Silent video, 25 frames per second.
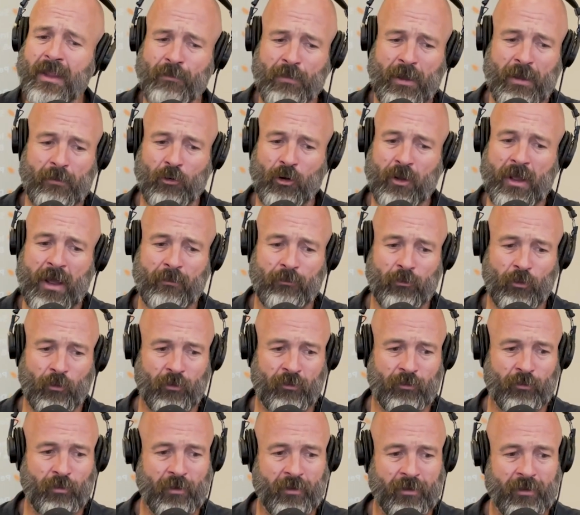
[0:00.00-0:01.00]
People come to
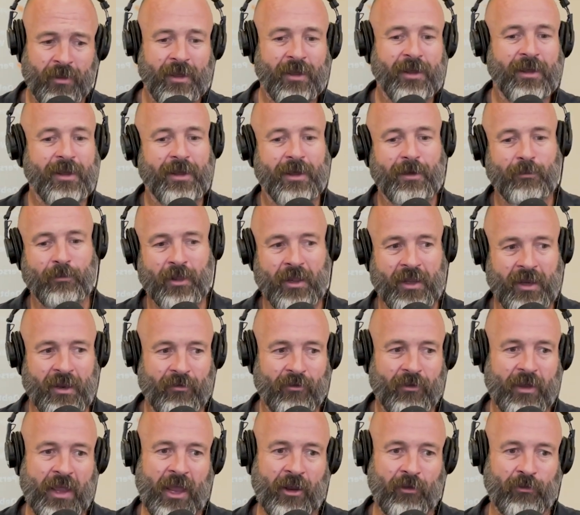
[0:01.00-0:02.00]
us with plenty
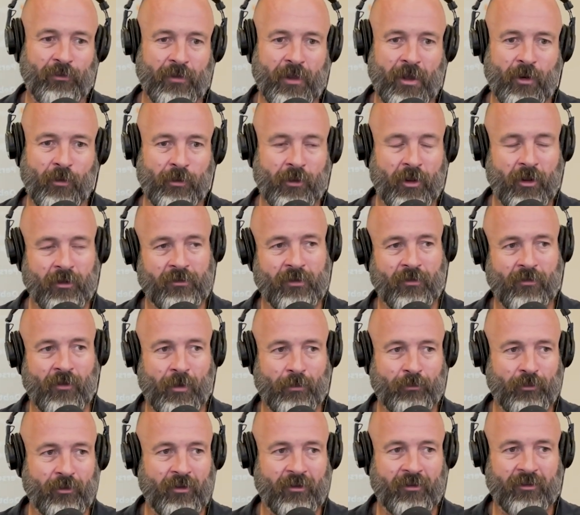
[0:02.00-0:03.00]
of cash flow and lots of
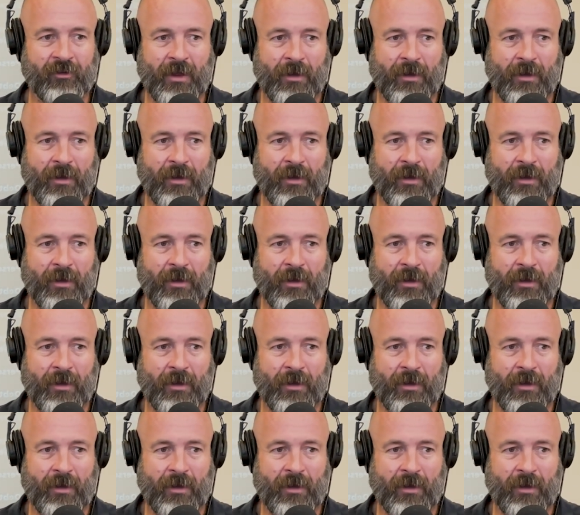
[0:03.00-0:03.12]
options.